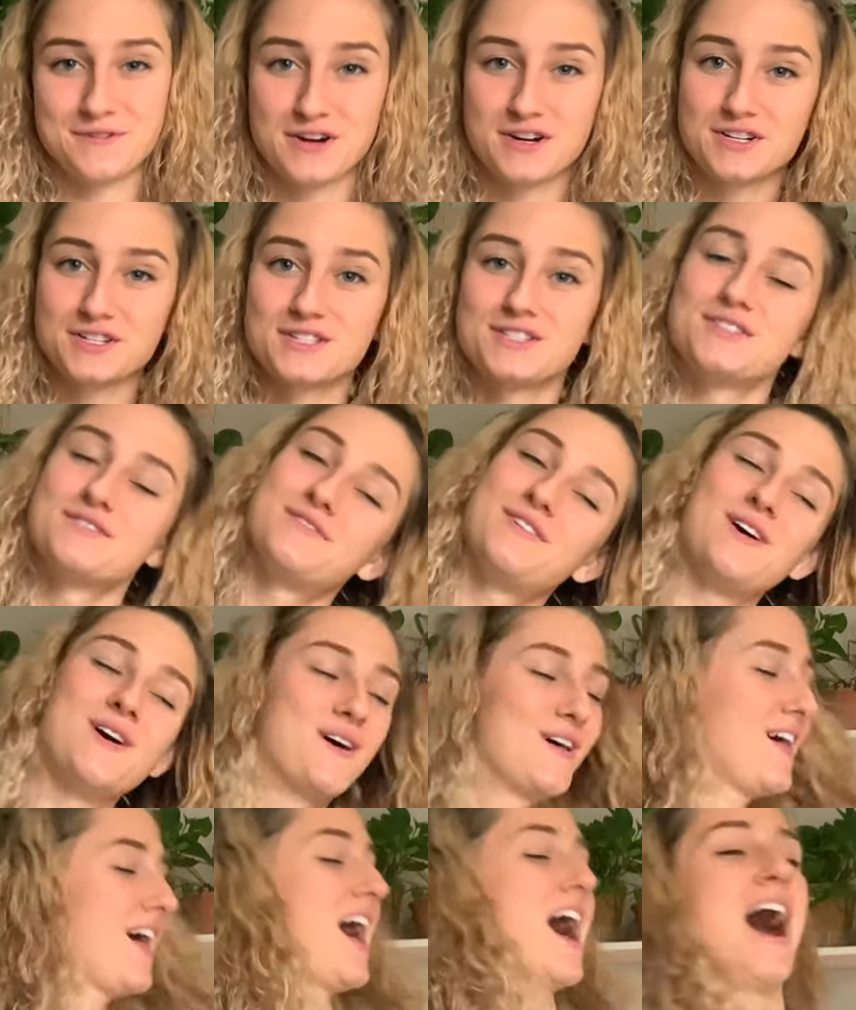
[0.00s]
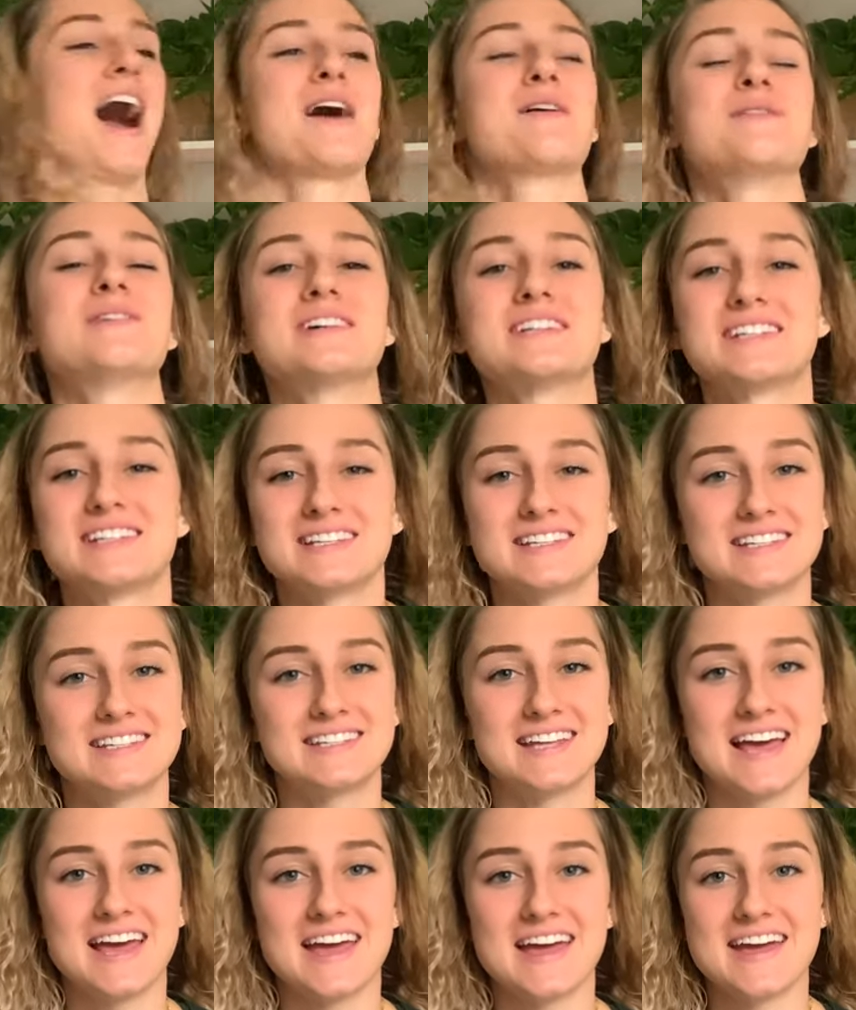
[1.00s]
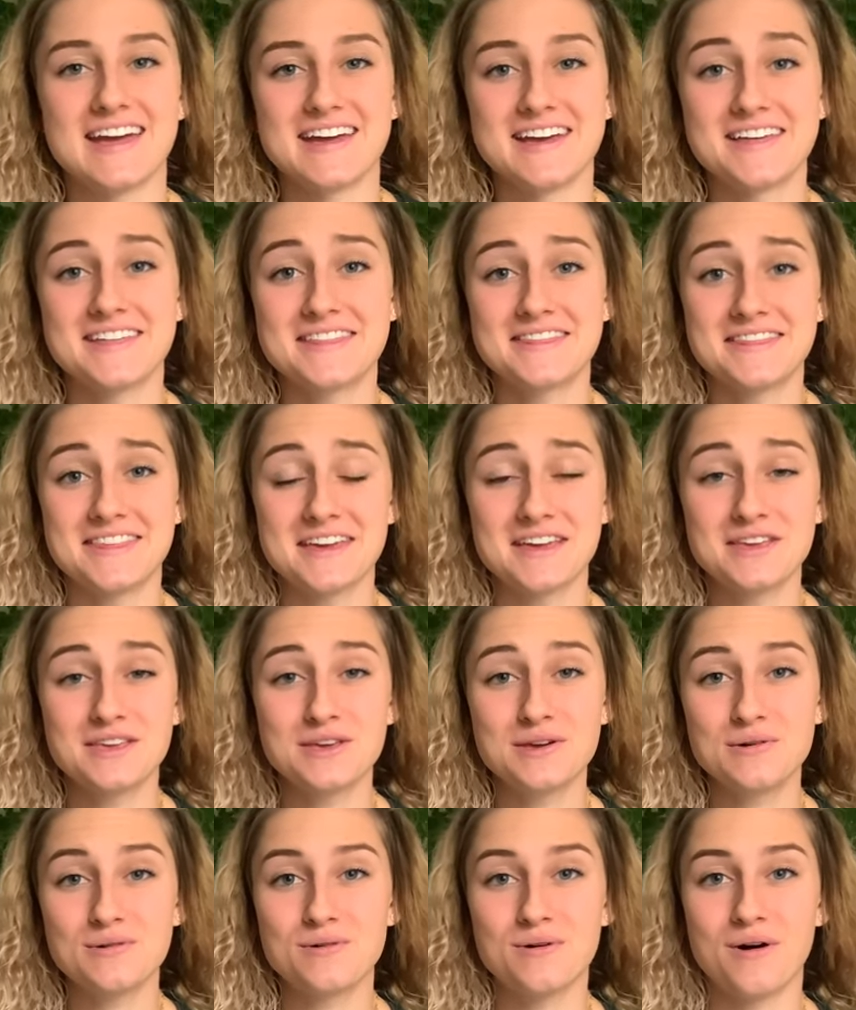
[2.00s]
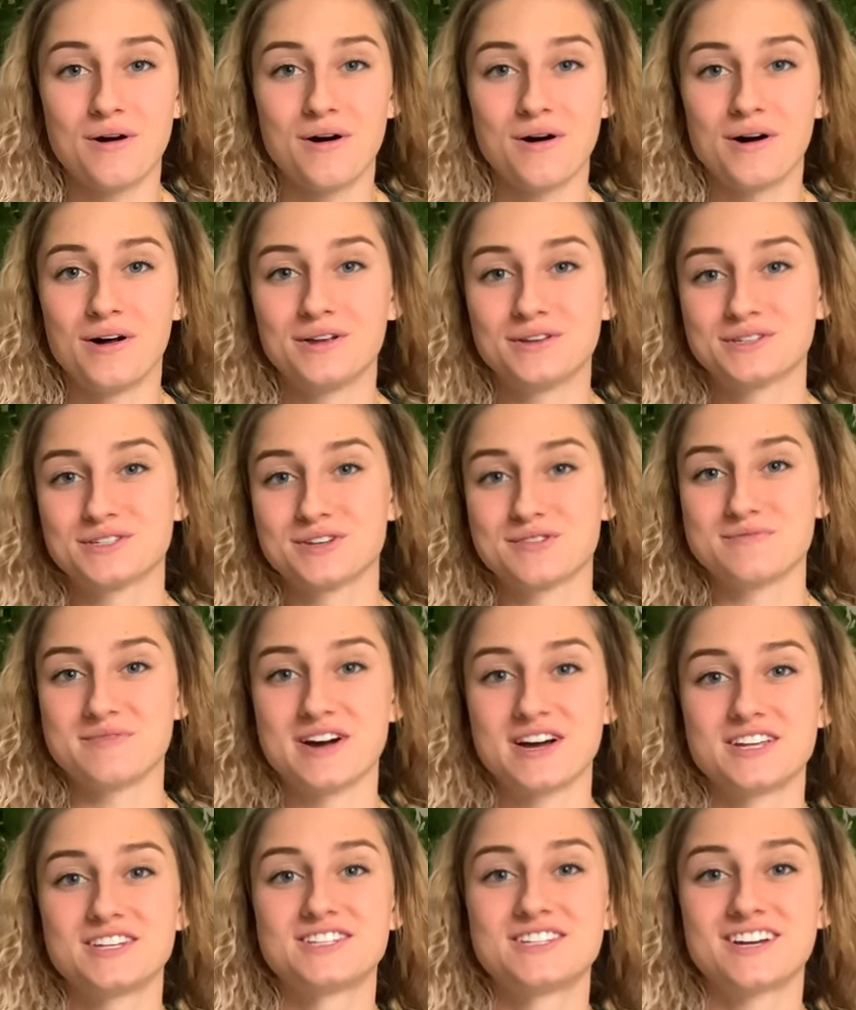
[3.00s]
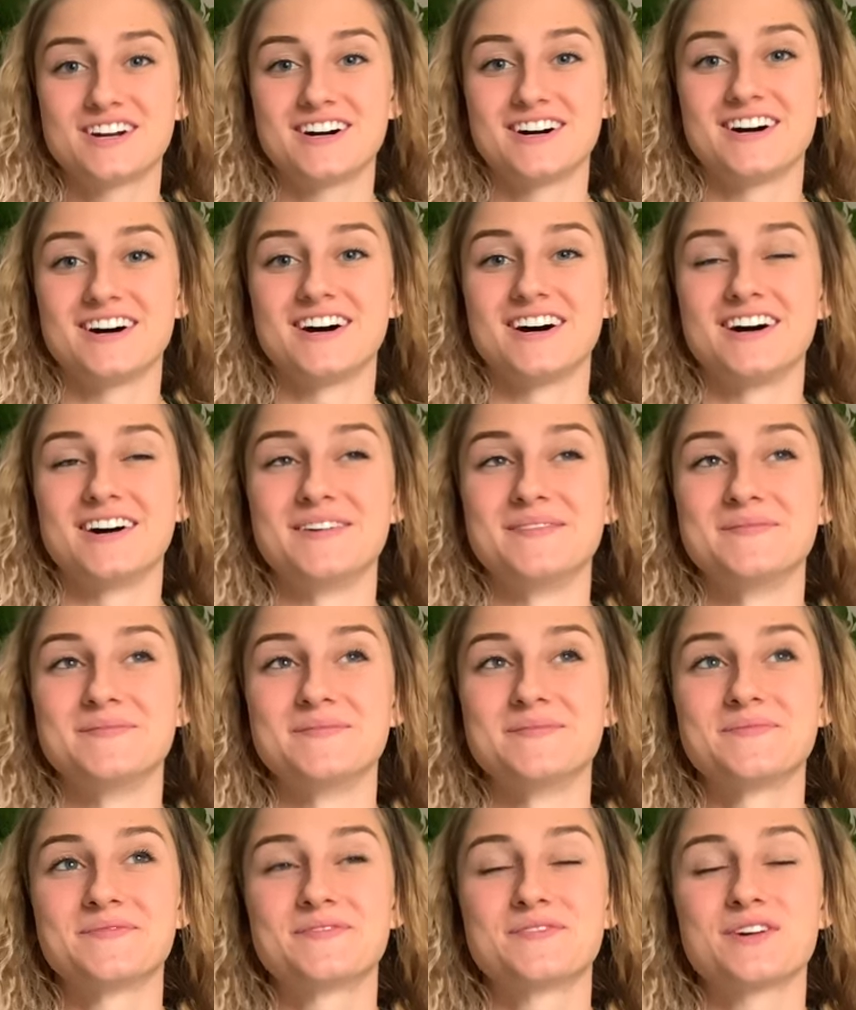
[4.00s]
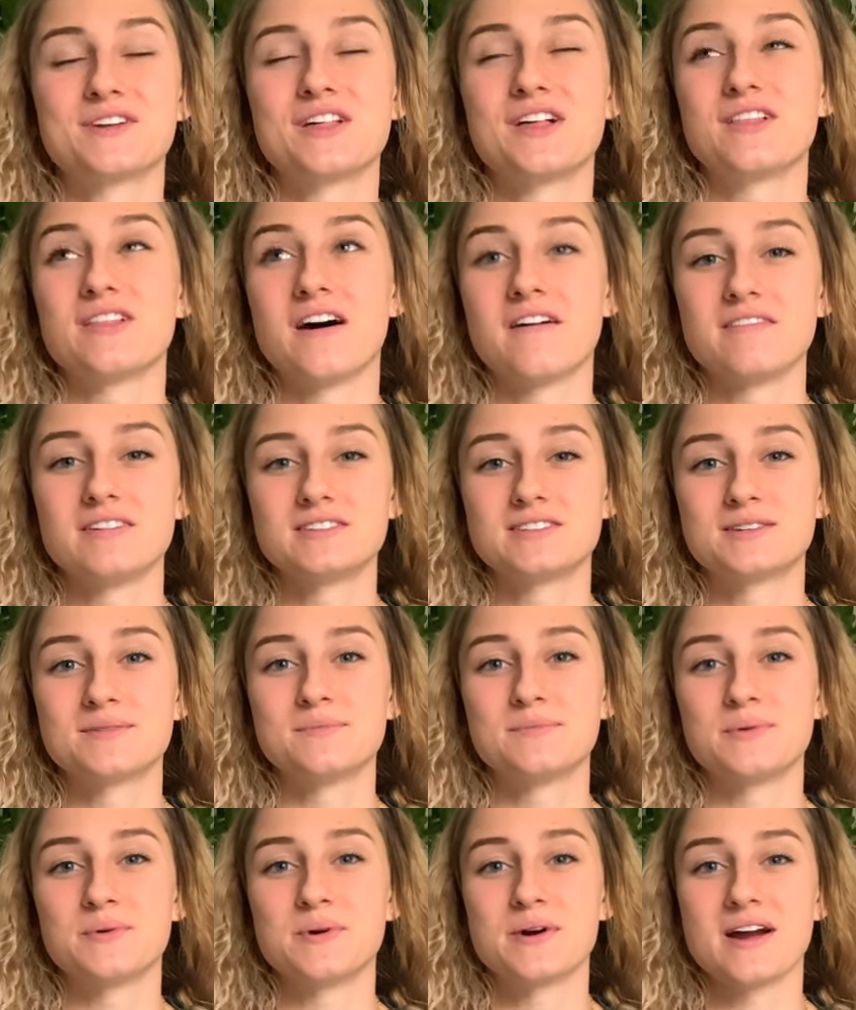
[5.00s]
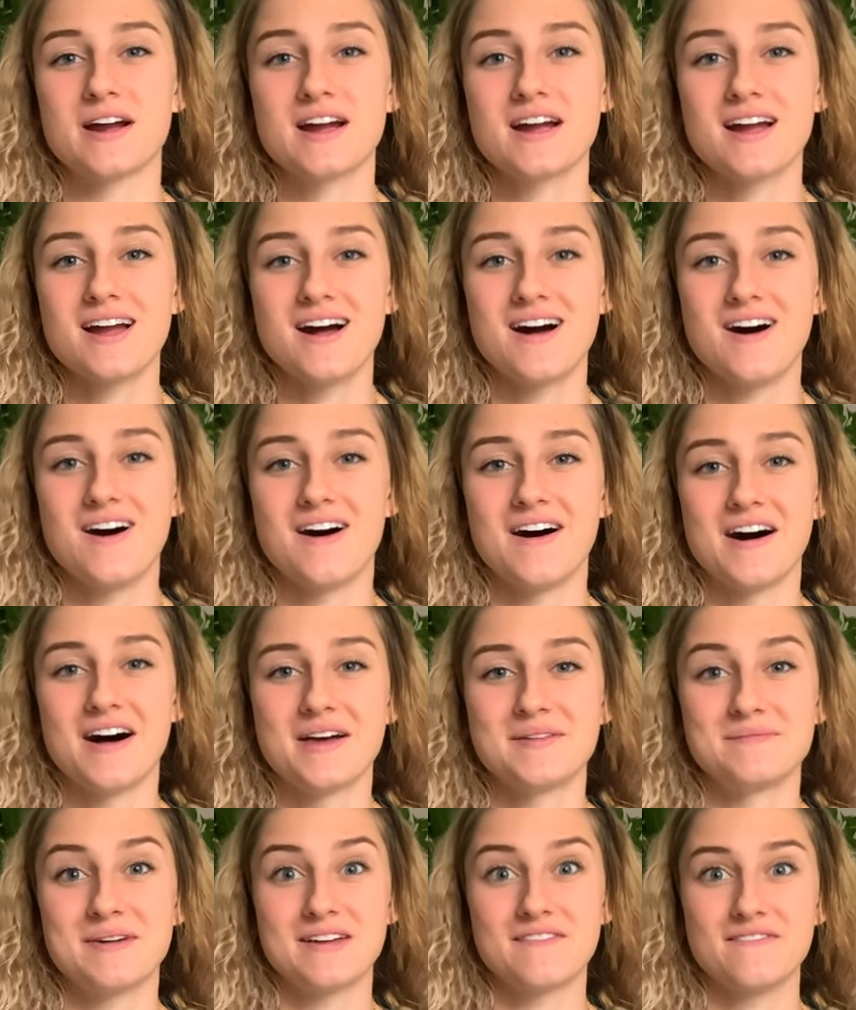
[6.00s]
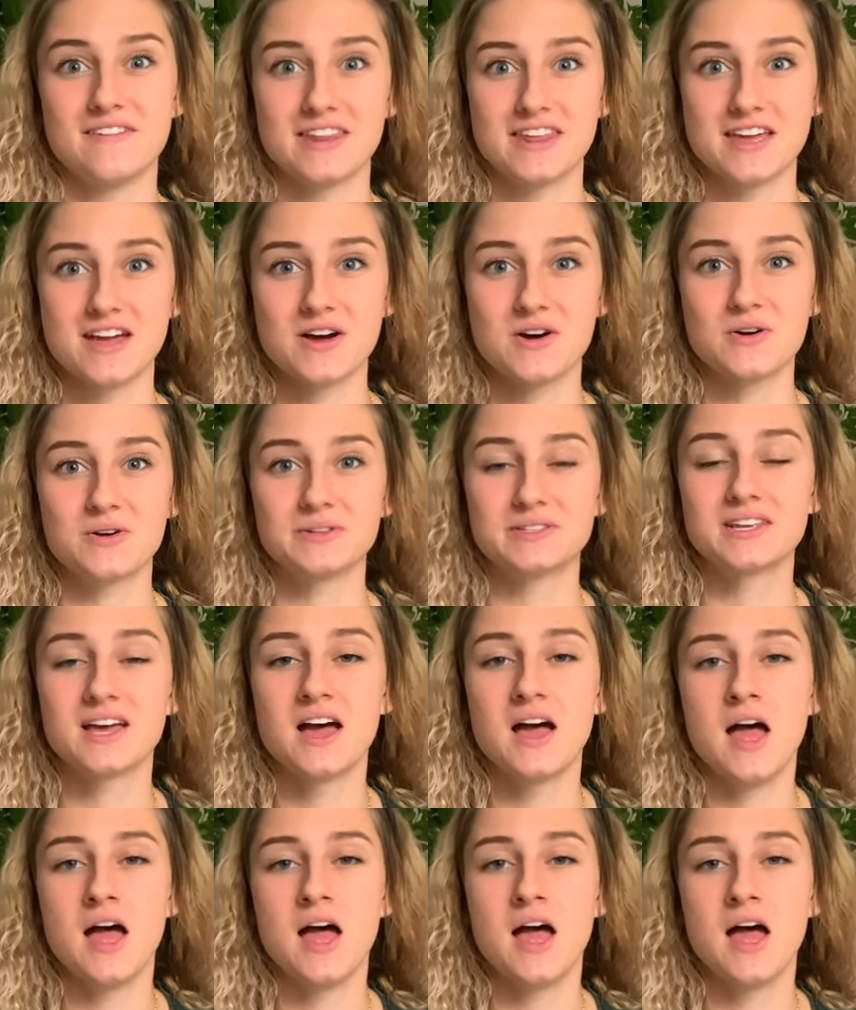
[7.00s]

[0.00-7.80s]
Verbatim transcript: first of all, I want to say thank you all so much um, for the love and support on my videos.